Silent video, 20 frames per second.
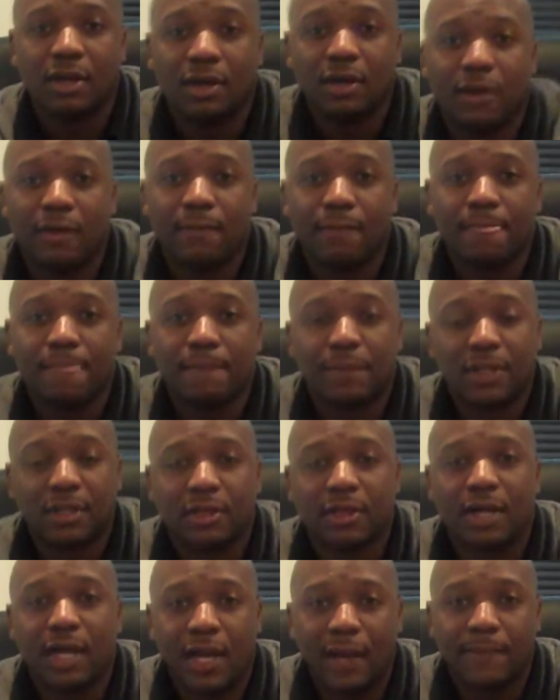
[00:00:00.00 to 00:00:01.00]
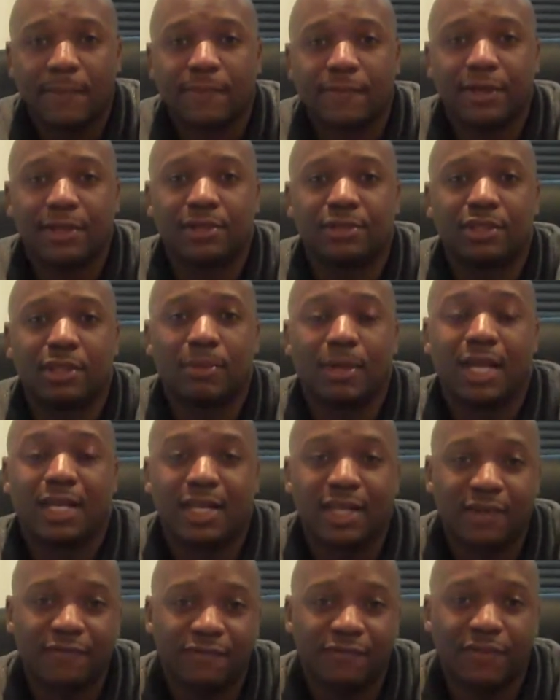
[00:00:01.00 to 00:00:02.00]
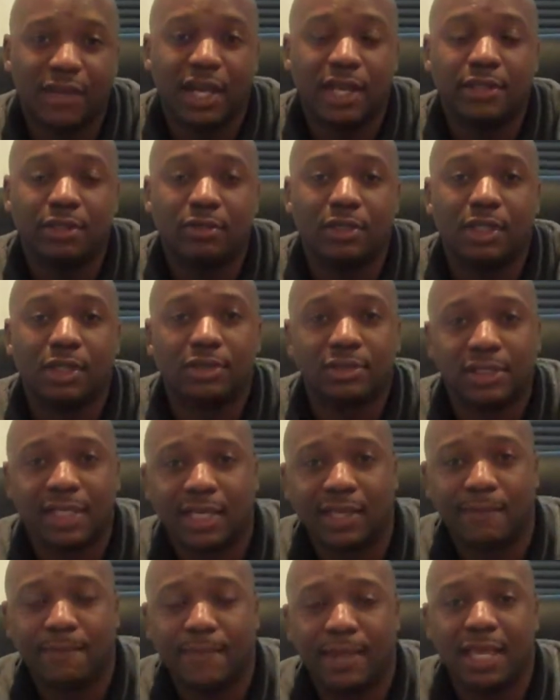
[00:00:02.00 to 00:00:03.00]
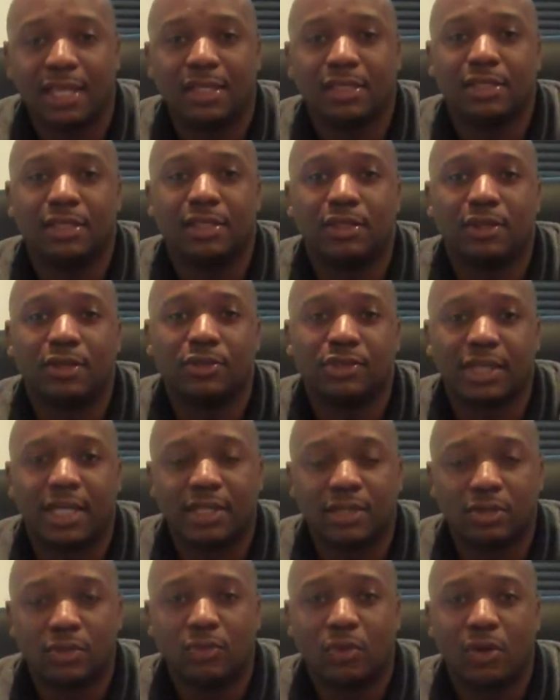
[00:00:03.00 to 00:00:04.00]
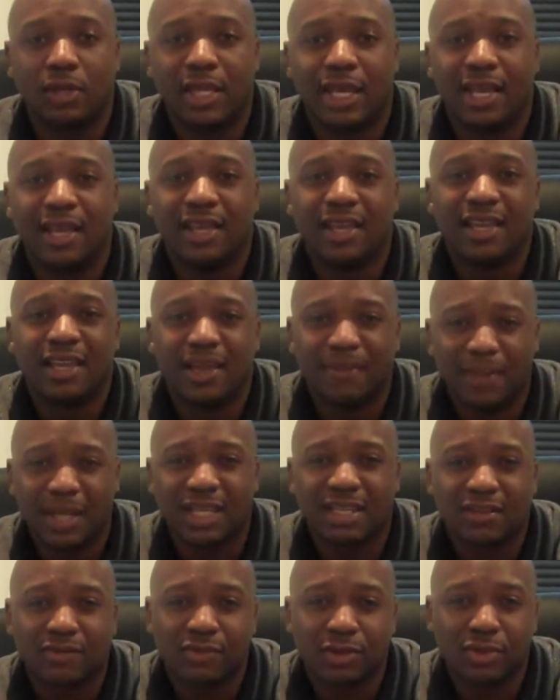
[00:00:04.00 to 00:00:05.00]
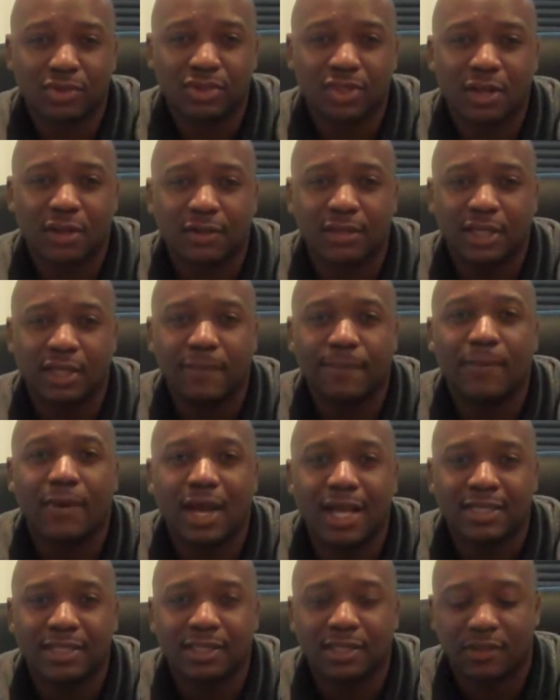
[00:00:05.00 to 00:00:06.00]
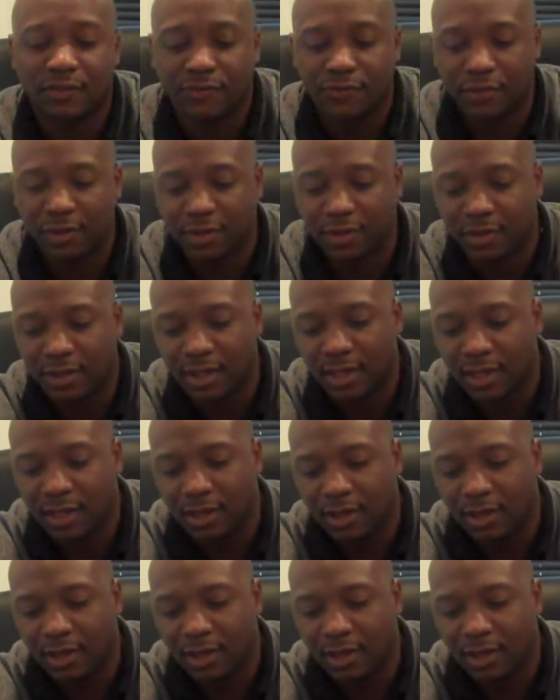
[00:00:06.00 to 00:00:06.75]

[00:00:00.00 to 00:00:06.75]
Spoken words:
But a good operator is somebody that can find you deals, that can manage deals, that can do all that and make it a real turnkey process for you.